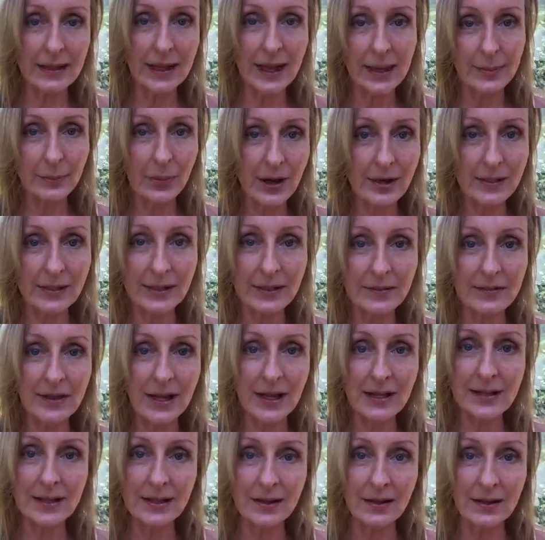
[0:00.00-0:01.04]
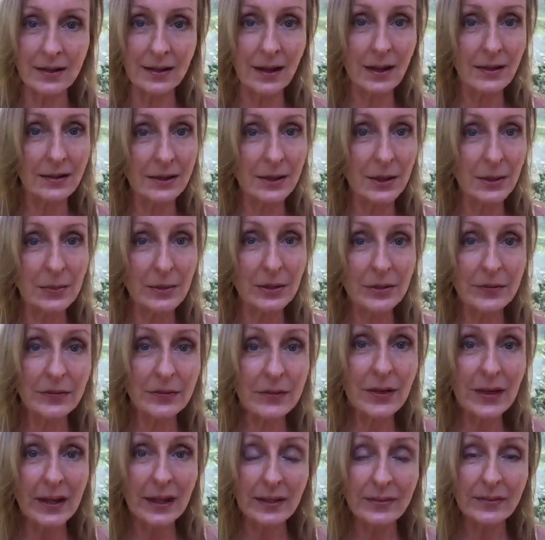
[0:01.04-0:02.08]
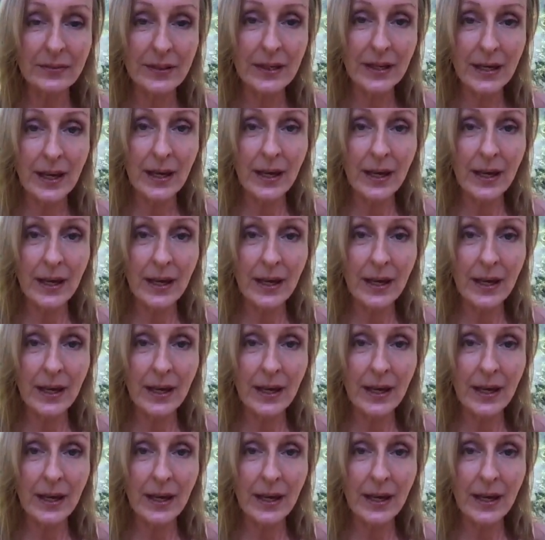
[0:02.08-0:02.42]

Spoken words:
at Positive Nights on October 5th.